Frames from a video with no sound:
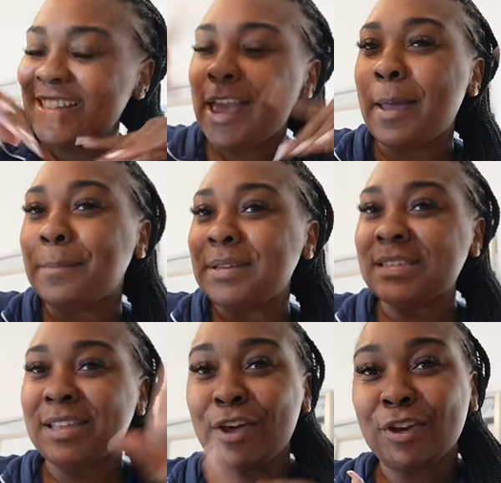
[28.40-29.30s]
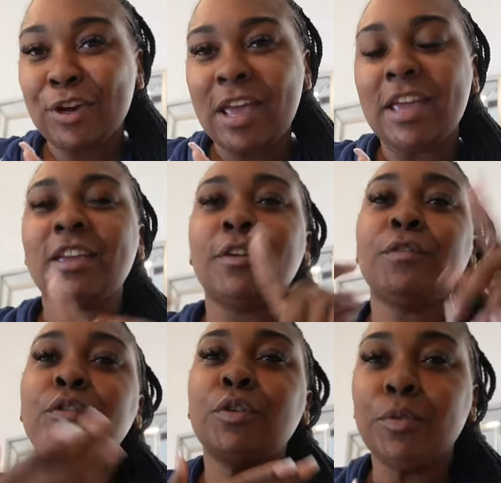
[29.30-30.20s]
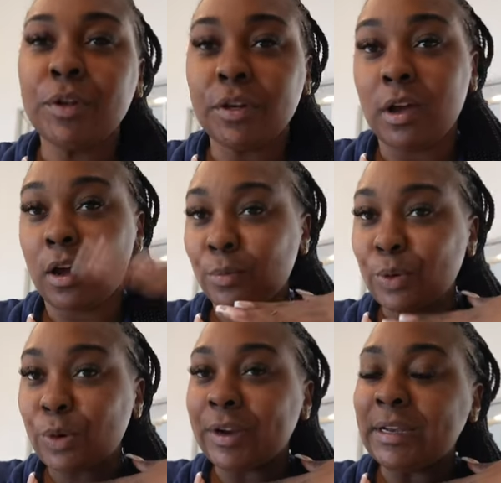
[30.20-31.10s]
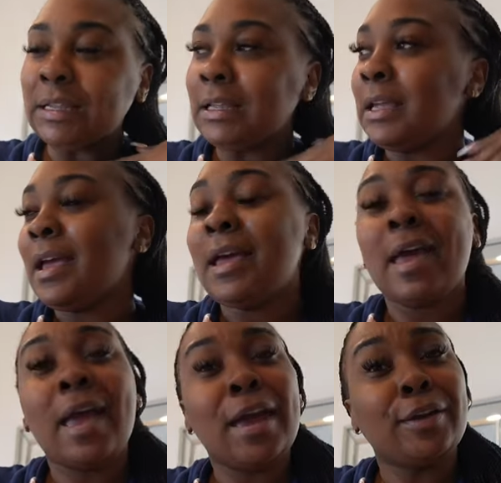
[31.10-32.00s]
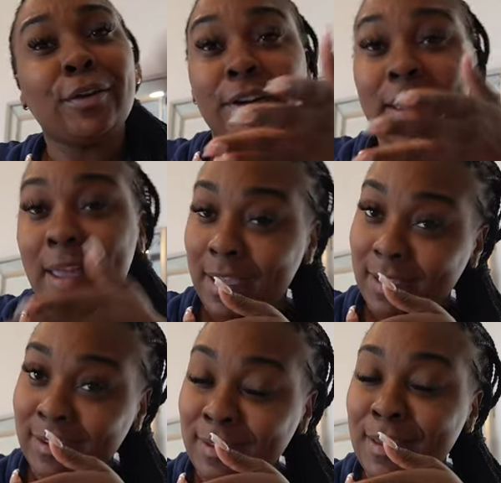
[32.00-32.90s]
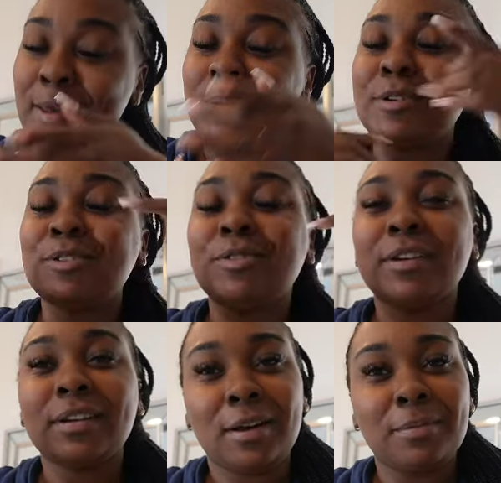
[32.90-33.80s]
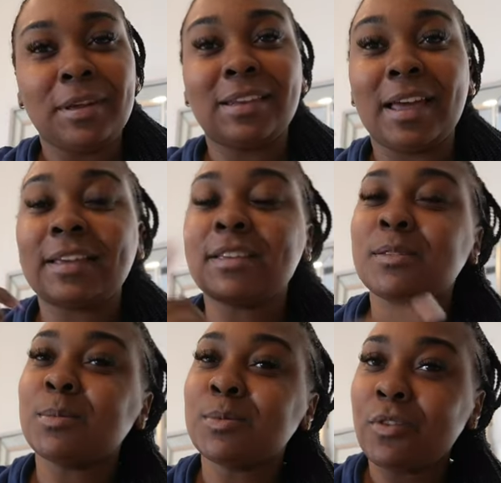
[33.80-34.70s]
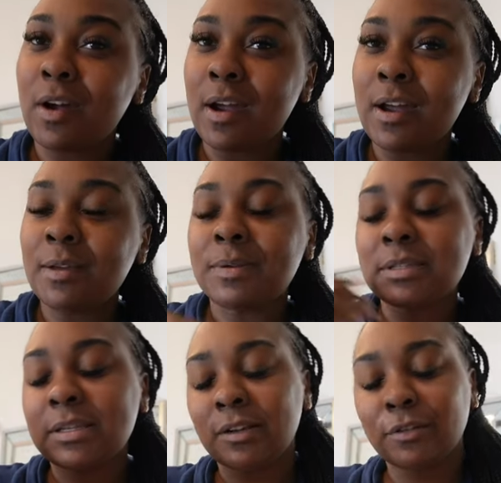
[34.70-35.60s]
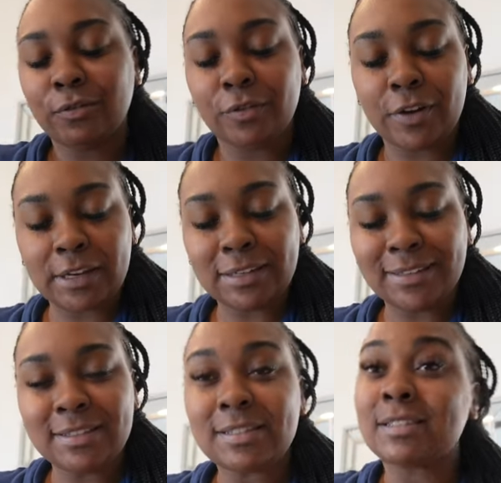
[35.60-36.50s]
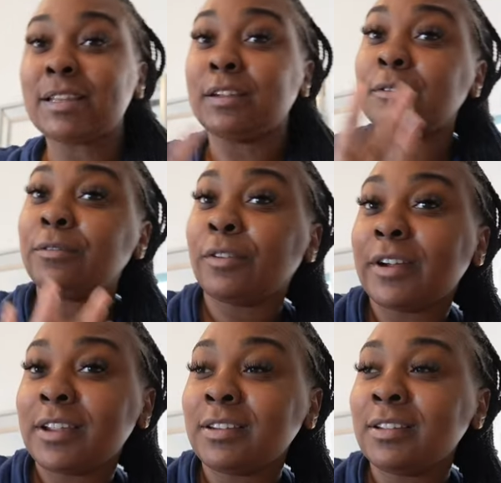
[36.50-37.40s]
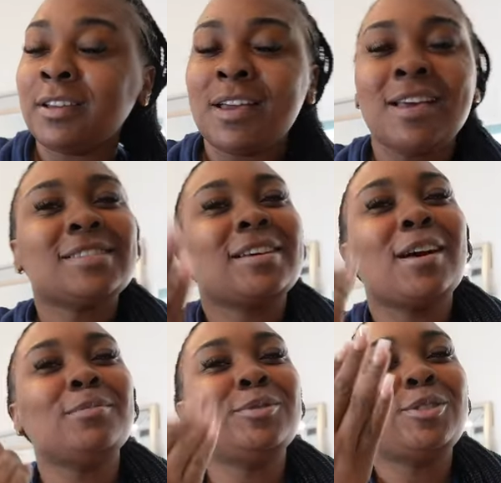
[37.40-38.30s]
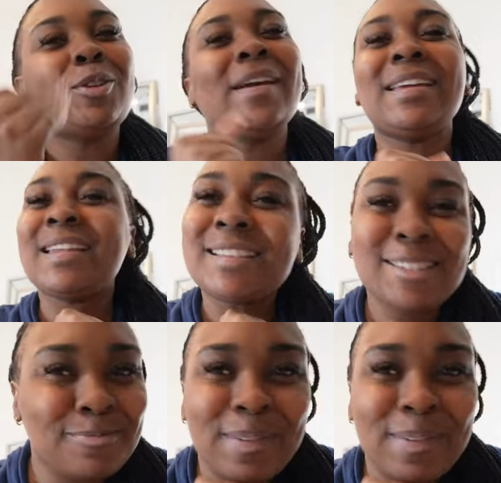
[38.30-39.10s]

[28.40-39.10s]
Happy Saturday. If you're new here, I'm Courtney. Hey girl, hey. Be sure to comment, like, and subscribe, and tell a friend to tell a friend to come join us,